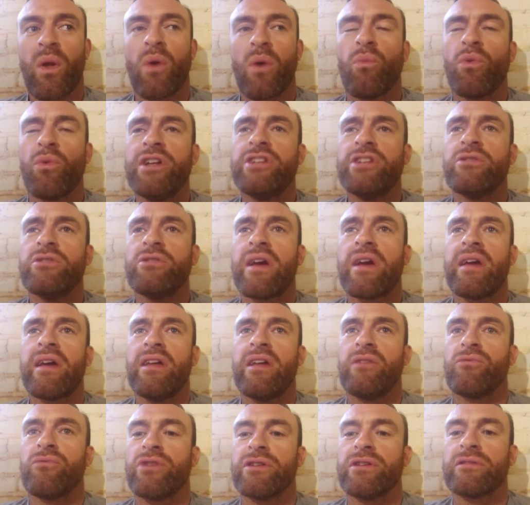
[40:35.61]
we do it
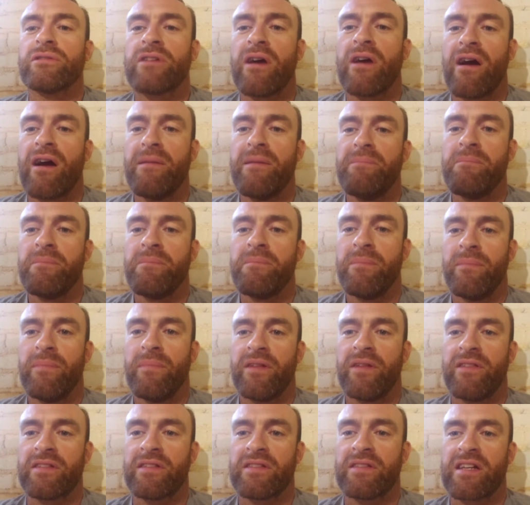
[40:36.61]
in real time.
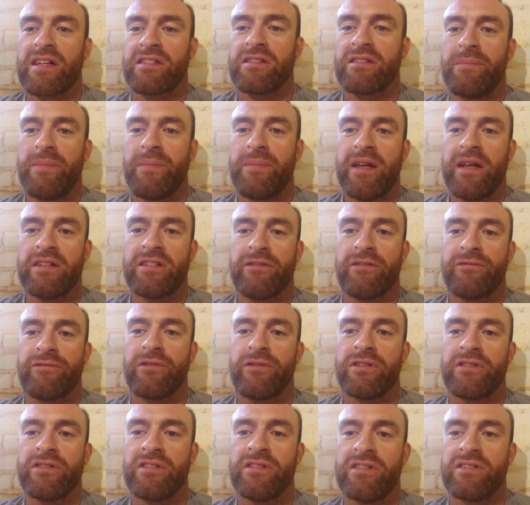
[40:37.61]
I think that's the main difference,